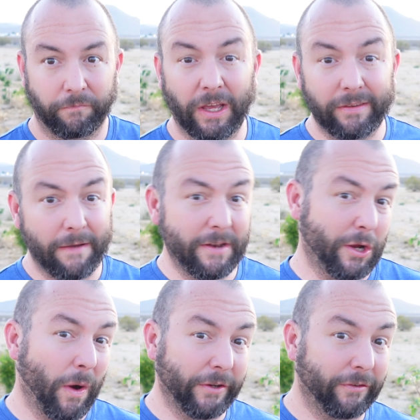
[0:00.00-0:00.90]
If you guys have
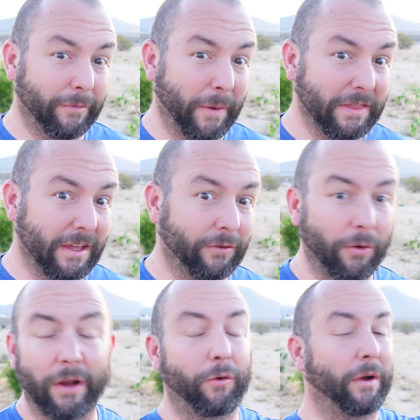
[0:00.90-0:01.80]
any questions about this
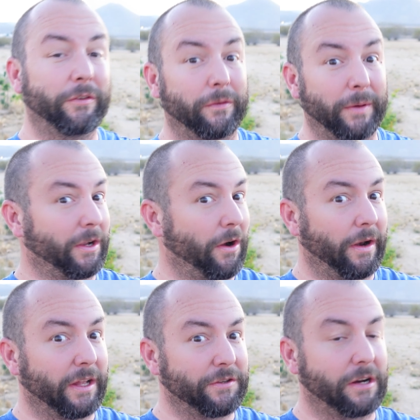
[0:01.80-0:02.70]
or questions about
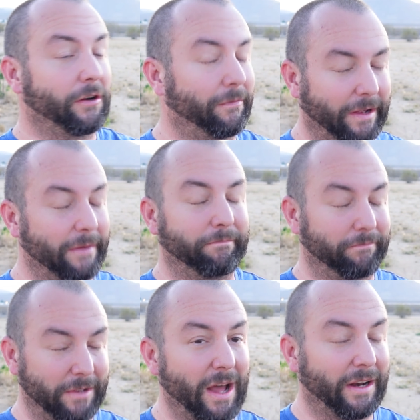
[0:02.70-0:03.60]
gardening in general,
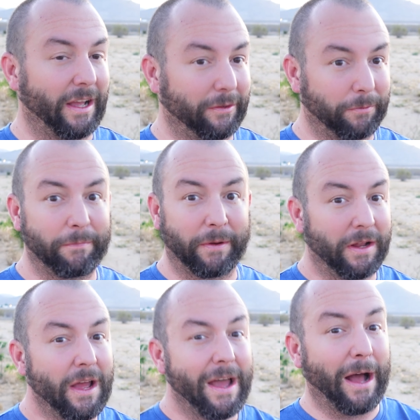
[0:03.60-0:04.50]
I'm not an expert,
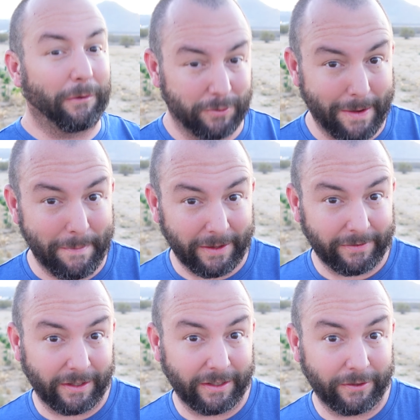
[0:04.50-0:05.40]
but I'll do my
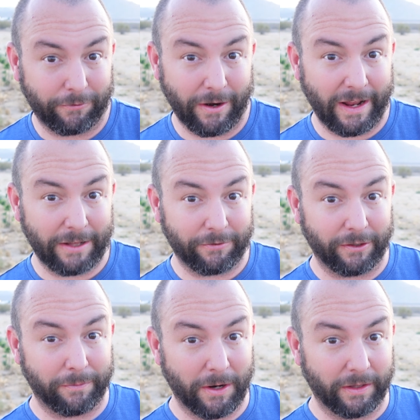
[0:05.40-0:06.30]
best to at least try to answer
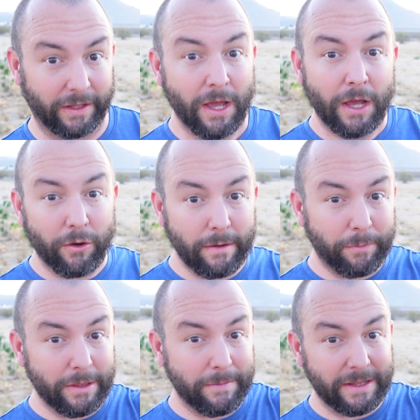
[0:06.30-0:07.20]
it smartly. Go ahead and
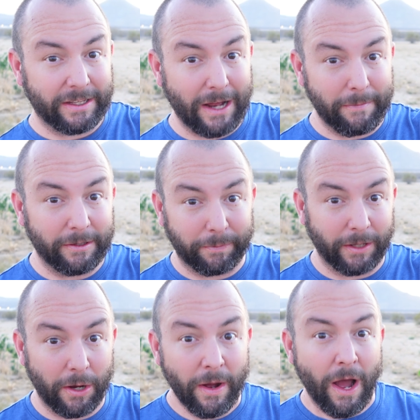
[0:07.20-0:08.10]
put them in the comments
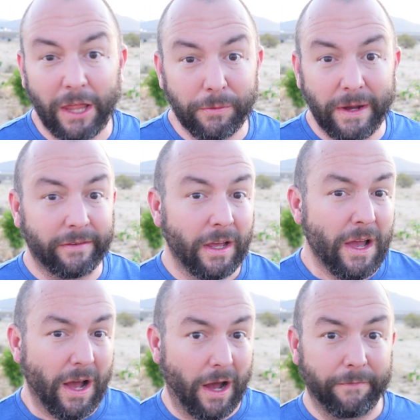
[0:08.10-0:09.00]
below. Otherwise,
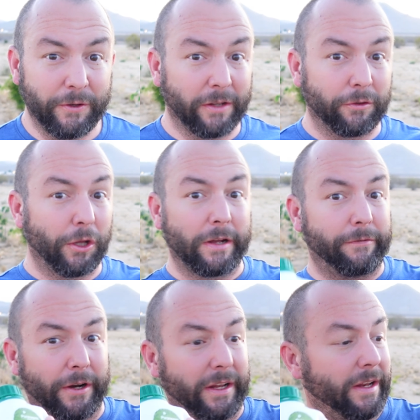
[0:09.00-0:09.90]
if you guys are looking
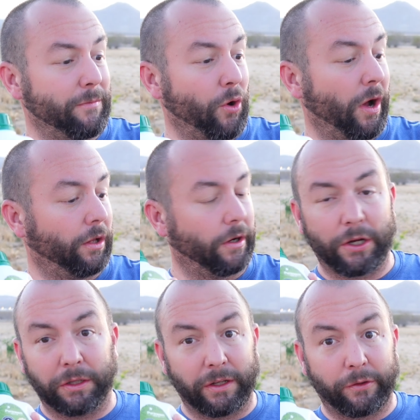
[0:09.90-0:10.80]
for any neem oil or a
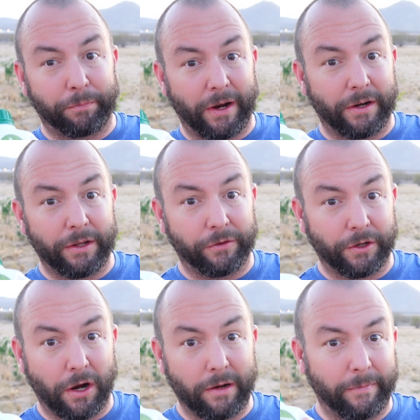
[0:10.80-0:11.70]
good little sprayer to use in
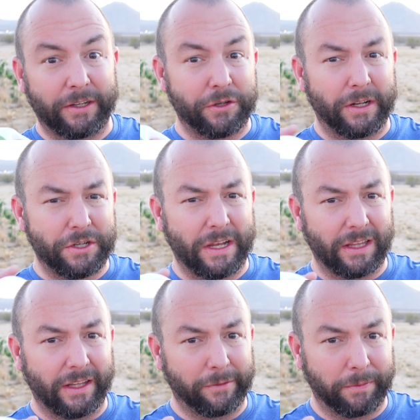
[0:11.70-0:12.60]
your garden, make sure to check
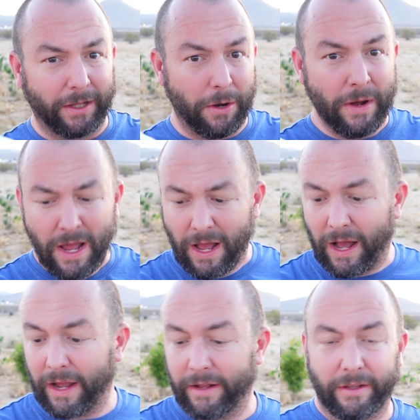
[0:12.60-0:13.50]
the links below.
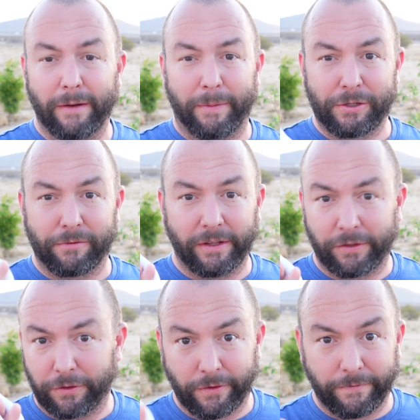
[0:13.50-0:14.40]
I did a bunch of
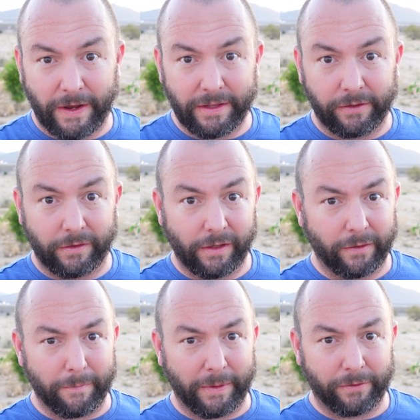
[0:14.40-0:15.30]
research to find these, so
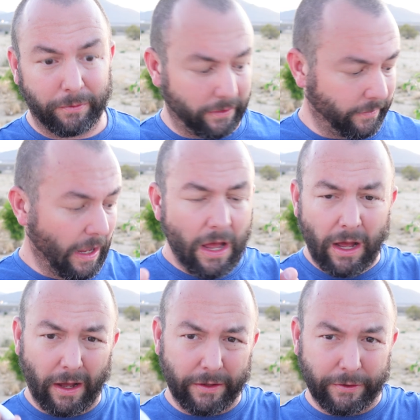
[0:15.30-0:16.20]
these are the best ones
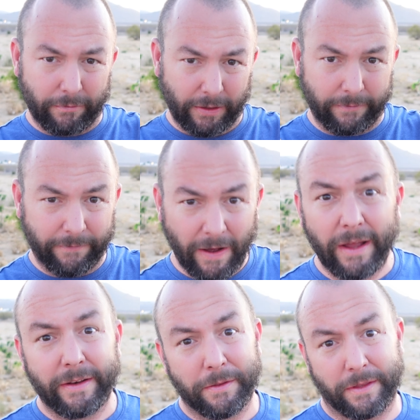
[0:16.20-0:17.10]
you can really
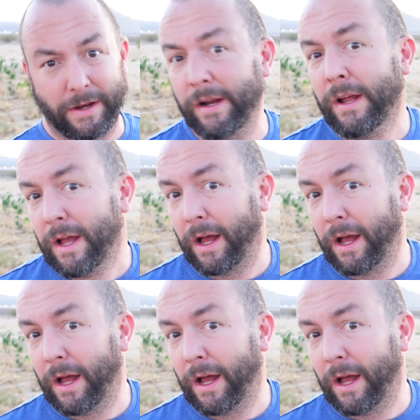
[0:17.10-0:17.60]
find out there.